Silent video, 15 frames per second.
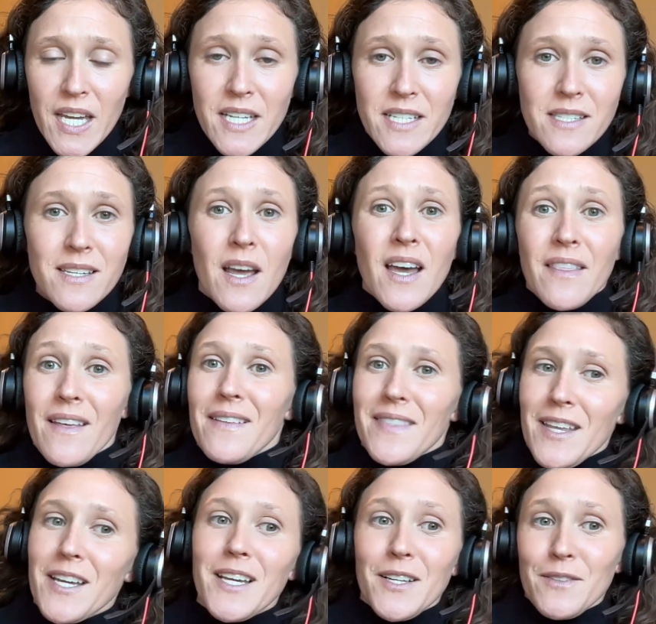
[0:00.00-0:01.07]
case that
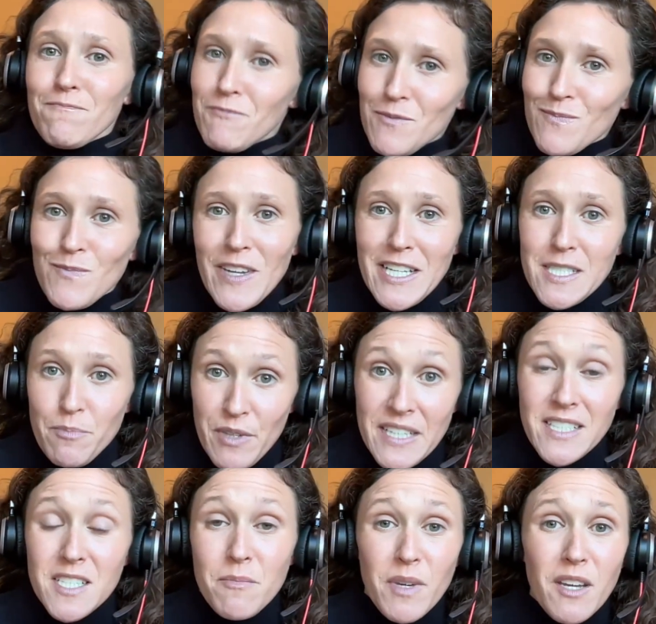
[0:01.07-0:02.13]
they can
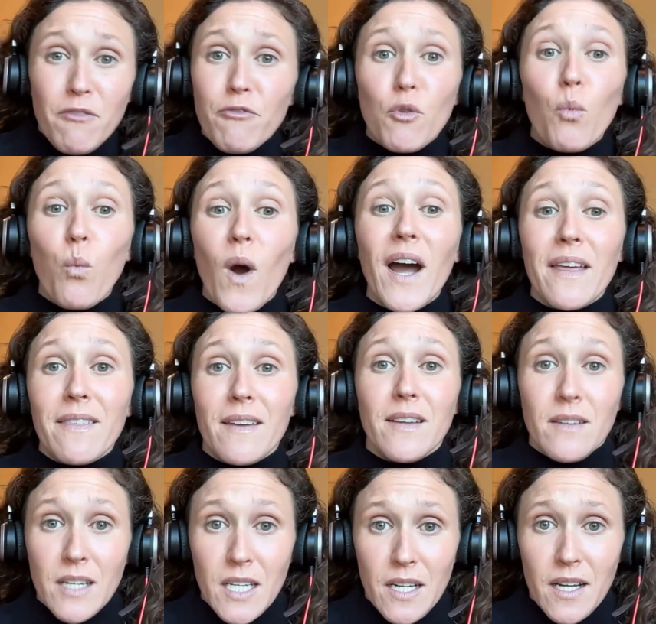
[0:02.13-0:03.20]
explain to me for why
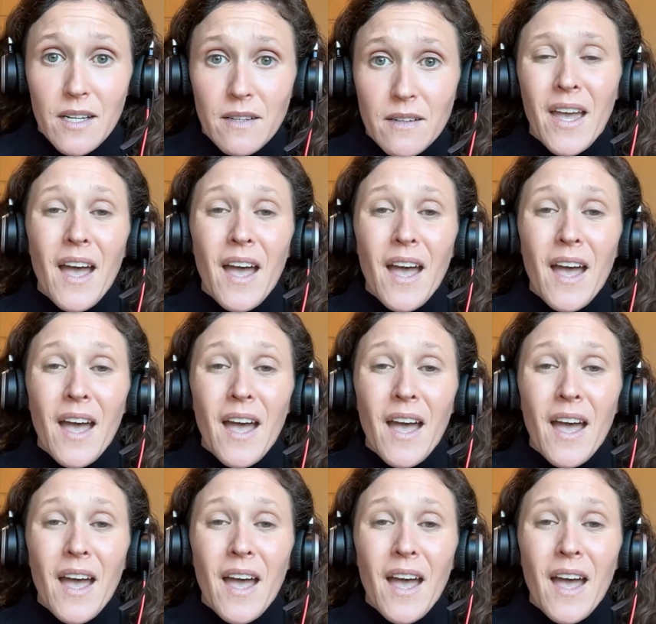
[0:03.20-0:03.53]
they need it.